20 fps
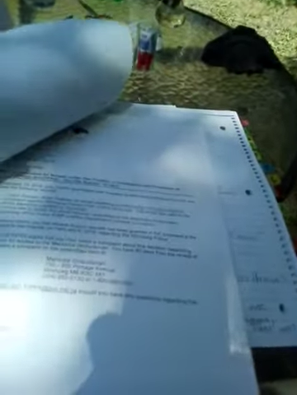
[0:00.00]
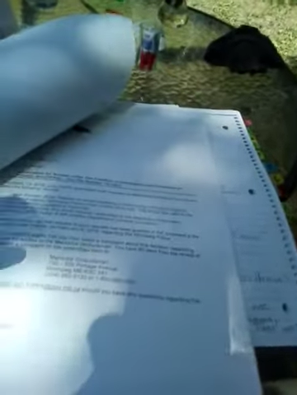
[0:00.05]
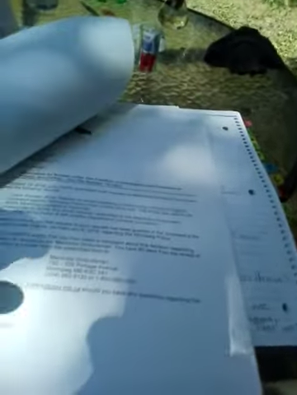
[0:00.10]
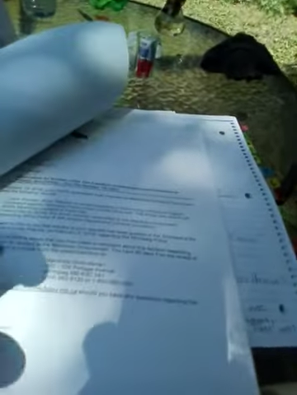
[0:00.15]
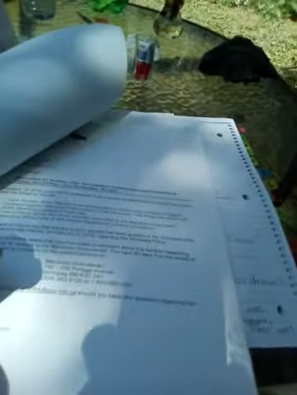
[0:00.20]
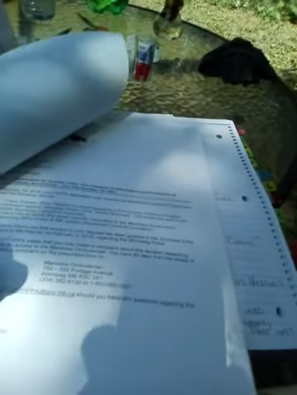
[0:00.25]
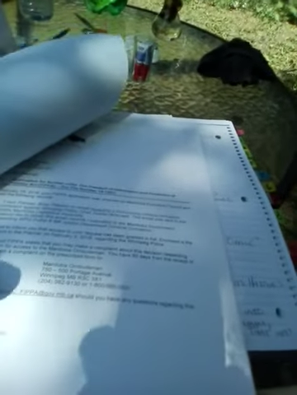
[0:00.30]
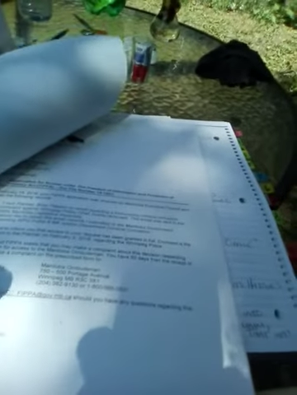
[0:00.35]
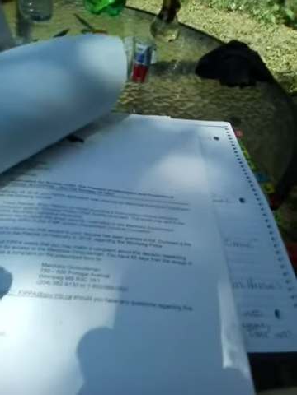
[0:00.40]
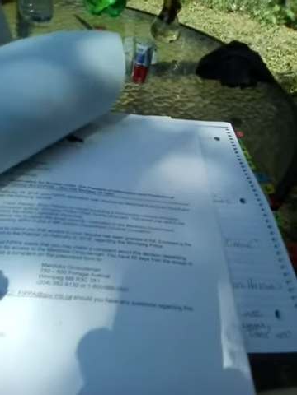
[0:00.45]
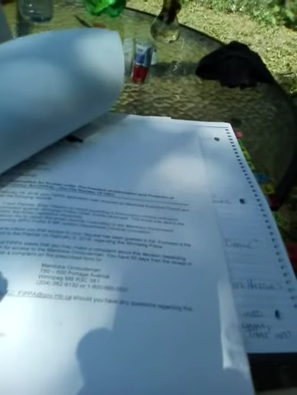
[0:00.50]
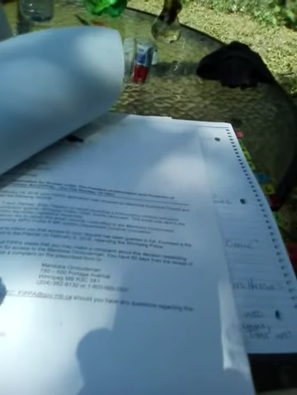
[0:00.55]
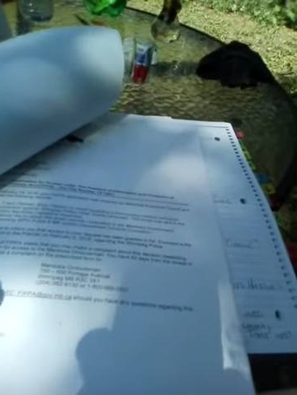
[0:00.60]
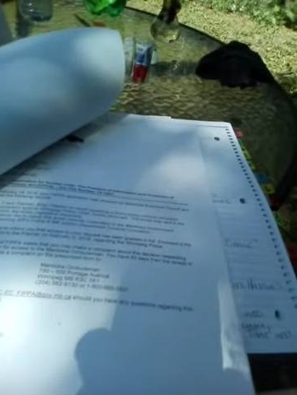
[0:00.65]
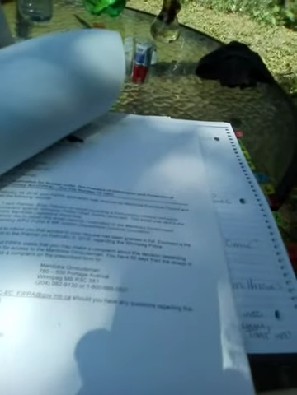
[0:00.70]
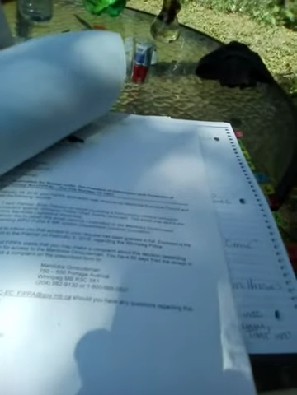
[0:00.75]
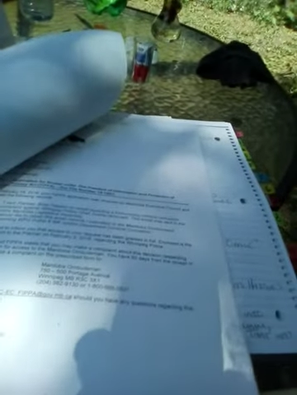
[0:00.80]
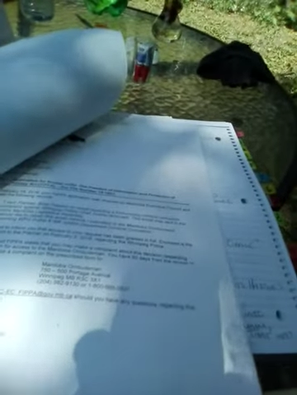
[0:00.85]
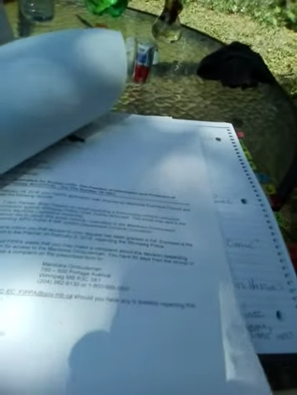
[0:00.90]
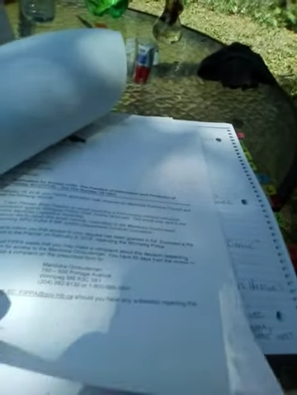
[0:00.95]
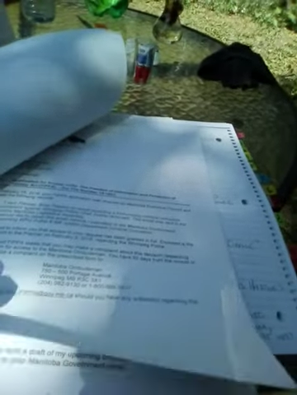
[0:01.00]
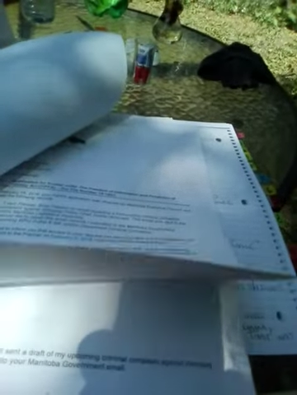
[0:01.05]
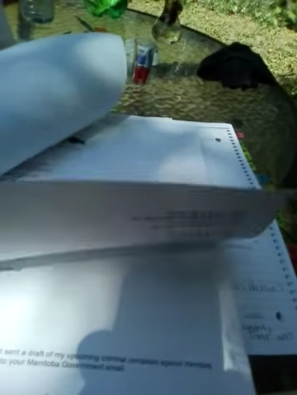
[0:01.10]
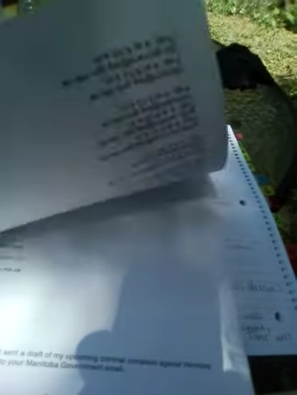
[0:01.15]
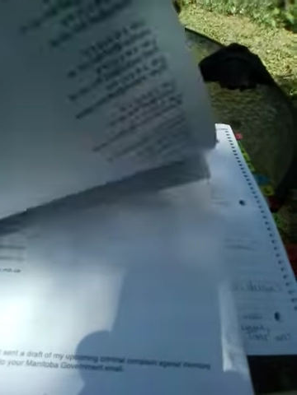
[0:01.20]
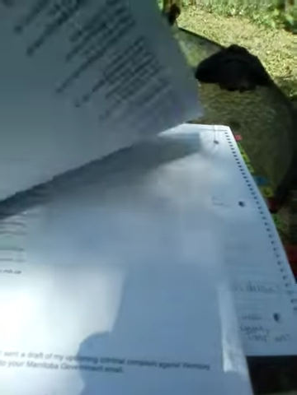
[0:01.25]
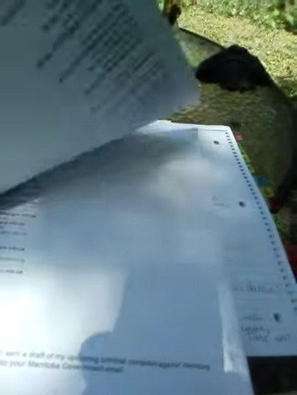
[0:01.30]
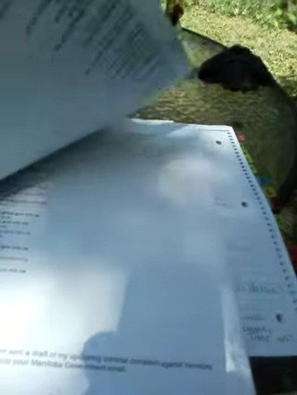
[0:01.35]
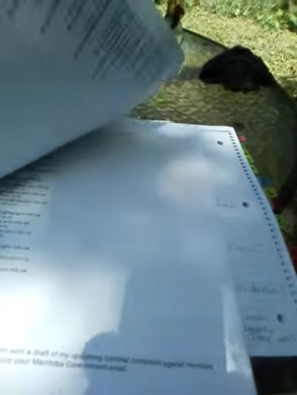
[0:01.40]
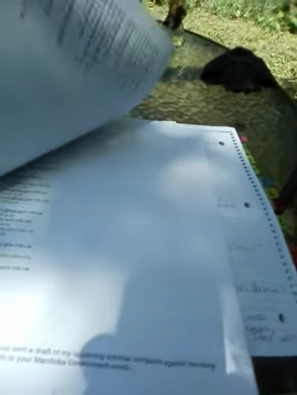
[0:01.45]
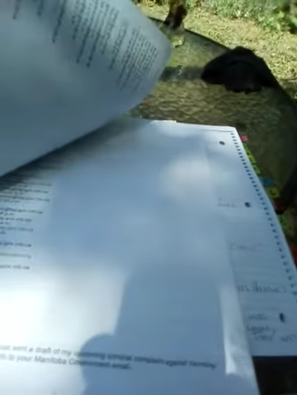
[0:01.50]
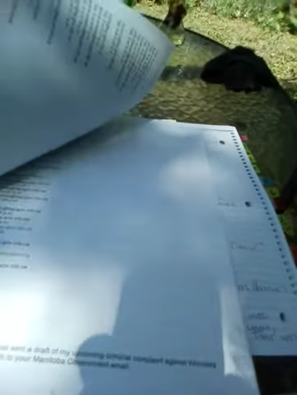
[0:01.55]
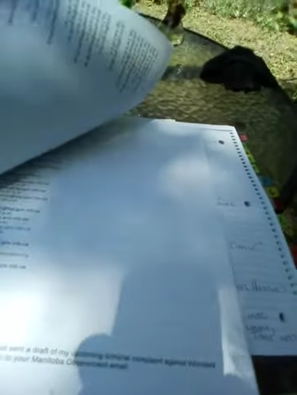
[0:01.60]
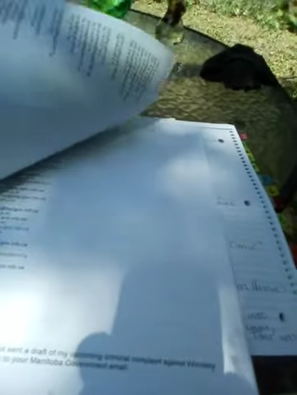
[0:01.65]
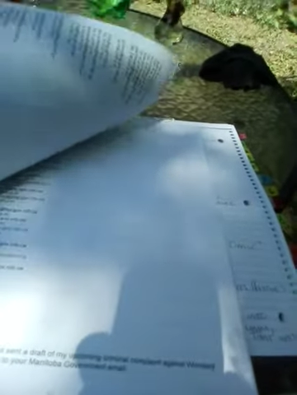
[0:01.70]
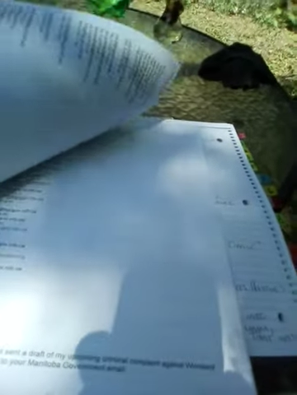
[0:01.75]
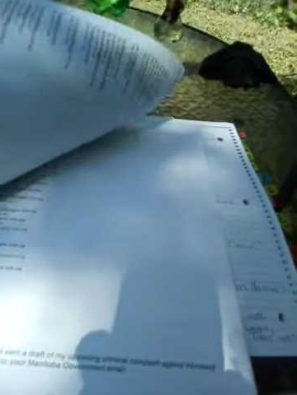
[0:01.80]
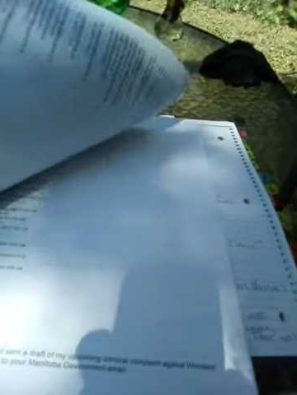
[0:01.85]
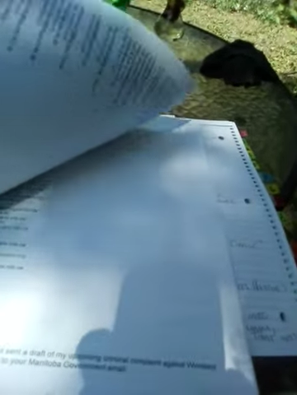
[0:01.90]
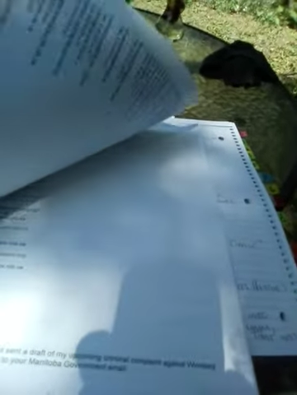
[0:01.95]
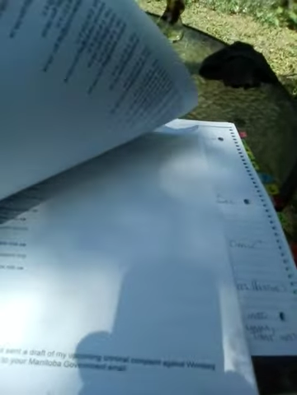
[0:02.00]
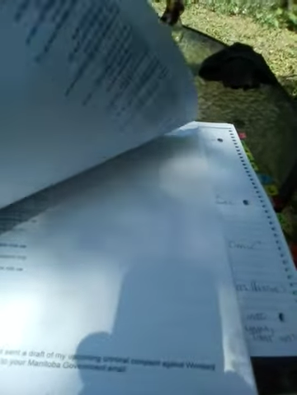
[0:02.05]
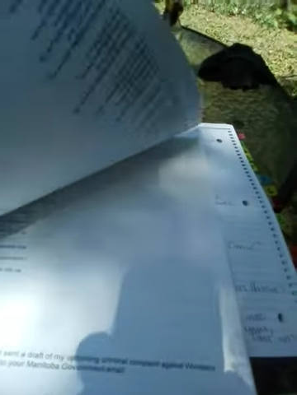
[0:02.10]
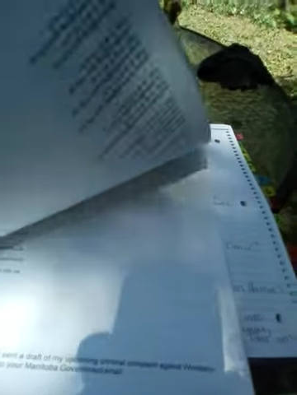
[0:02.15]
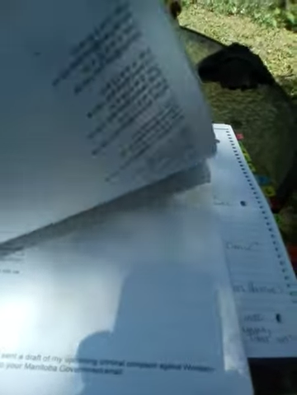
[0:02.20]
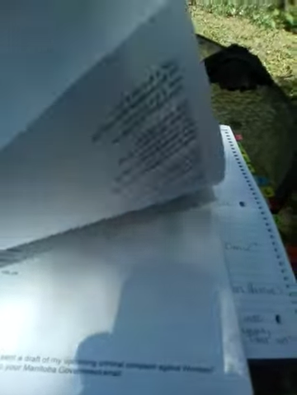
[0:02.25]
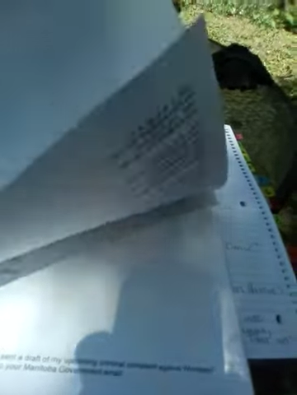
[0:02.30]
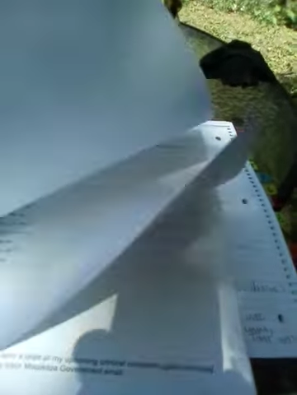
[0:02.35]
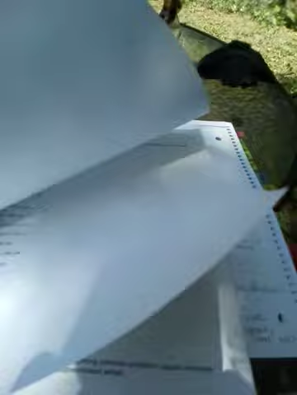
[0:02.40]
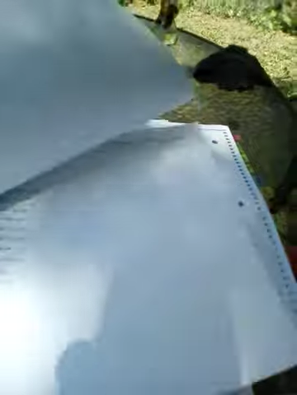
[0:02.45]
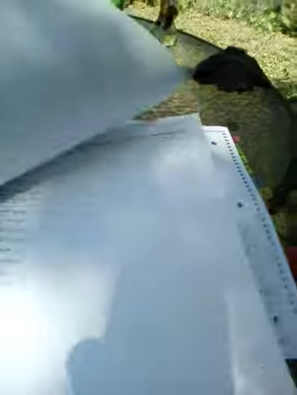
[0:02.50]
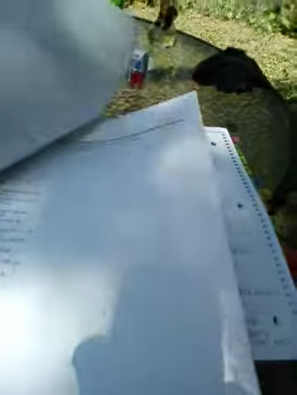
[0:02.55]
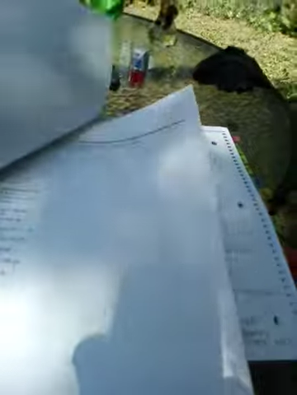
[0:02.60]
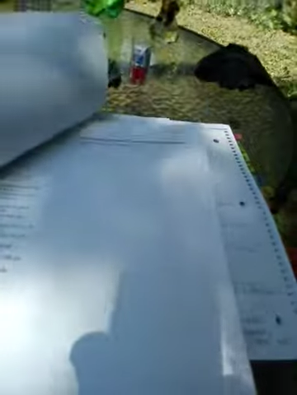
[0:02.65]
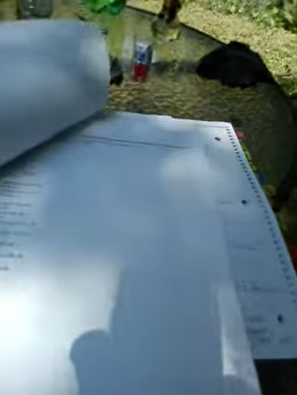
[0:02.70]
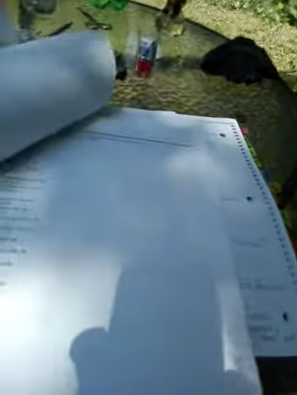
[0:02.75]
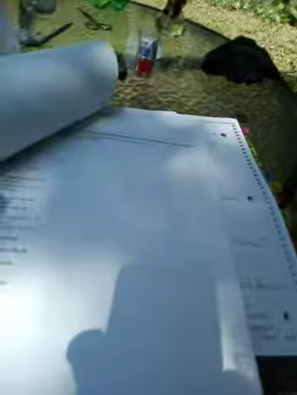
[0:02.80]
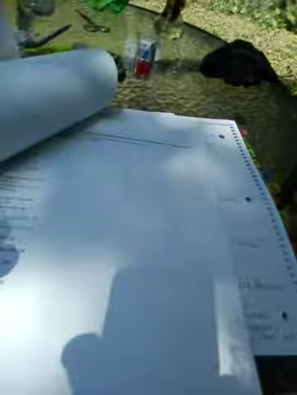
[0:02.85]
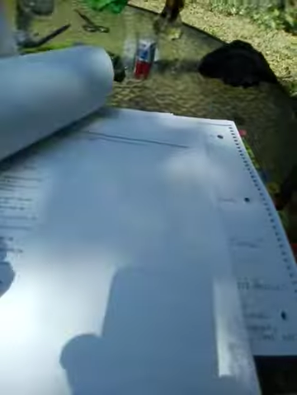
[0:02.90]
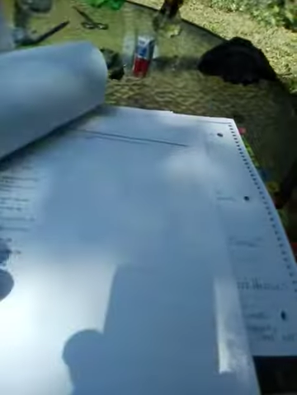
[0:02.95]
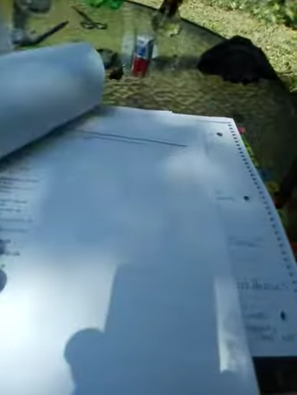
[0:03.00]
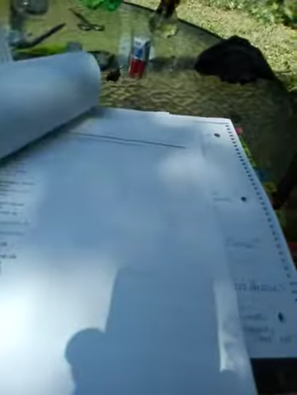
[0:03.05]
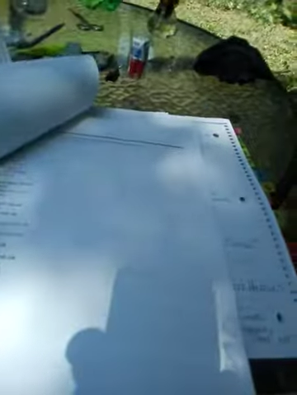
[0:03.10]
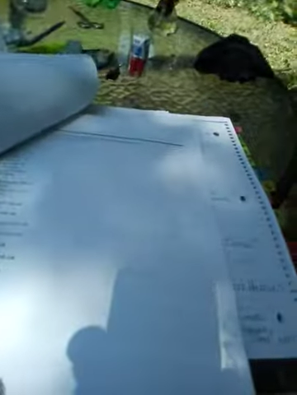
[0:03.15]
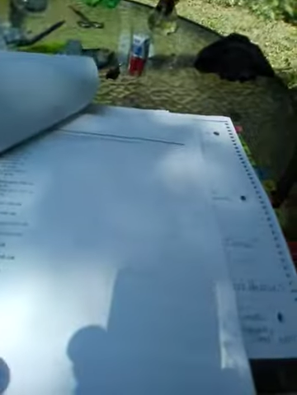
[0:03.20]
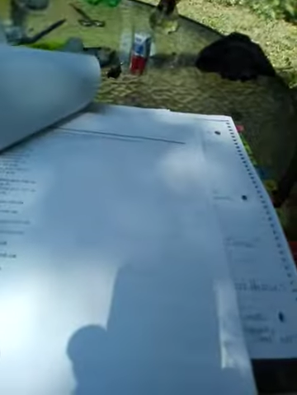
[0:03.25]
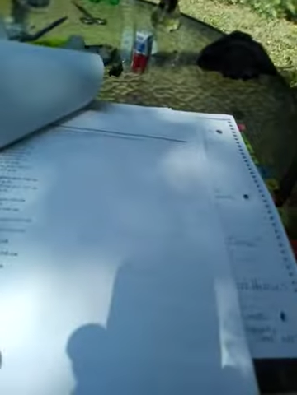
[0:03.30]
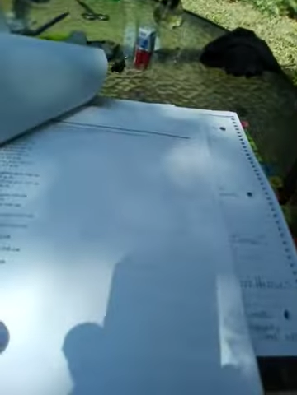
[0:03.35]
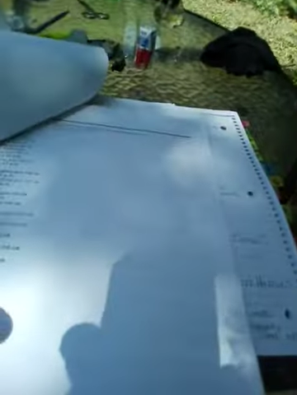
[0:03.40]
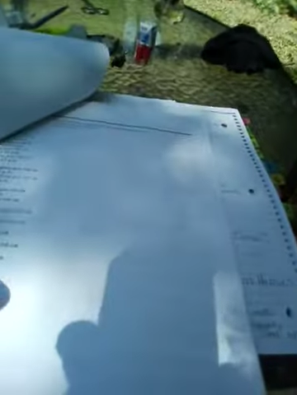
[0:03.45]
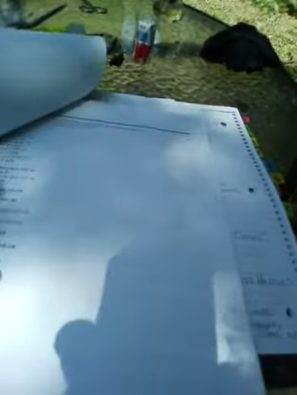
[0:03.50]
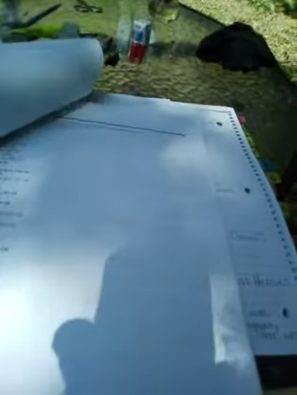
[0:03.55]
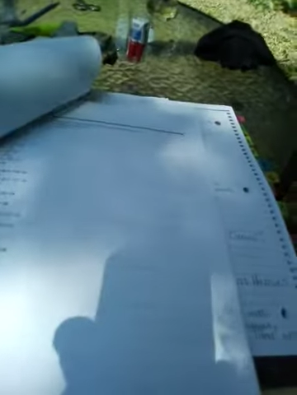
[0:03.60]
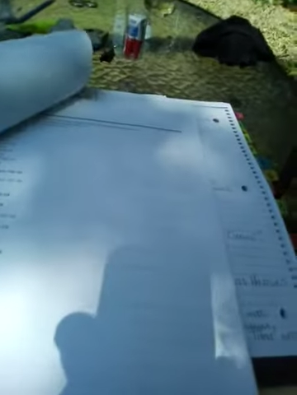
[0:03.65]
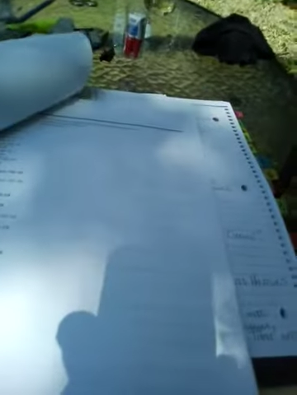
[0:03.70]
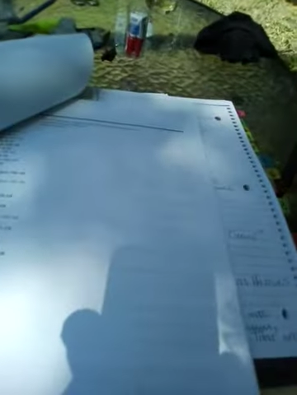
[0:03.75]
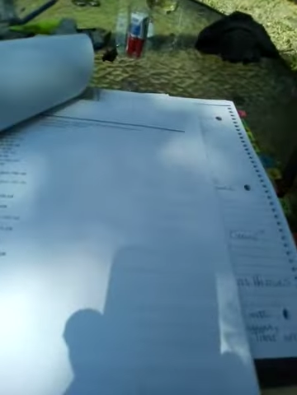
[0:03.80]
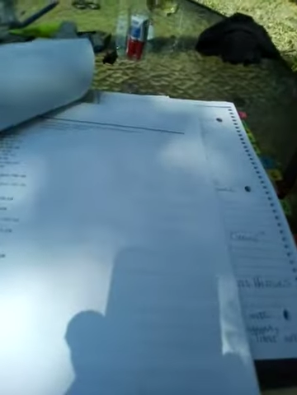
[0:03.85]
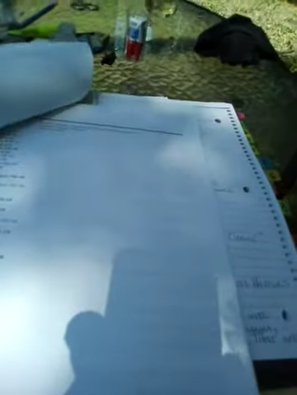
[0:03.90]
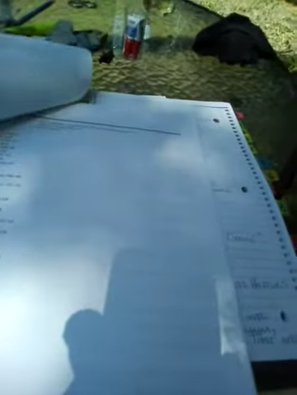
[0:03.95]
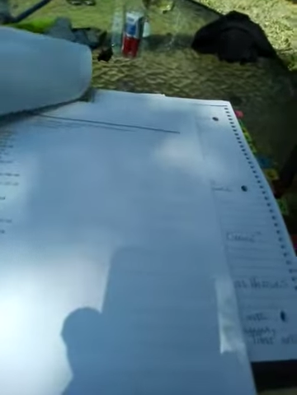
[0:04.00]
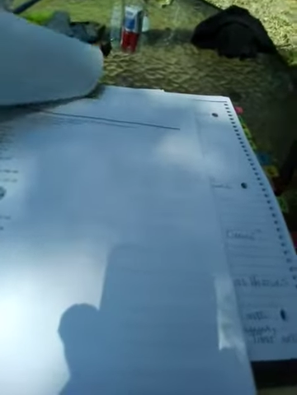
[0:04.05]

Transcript: No face is visible, so there are no lips to read.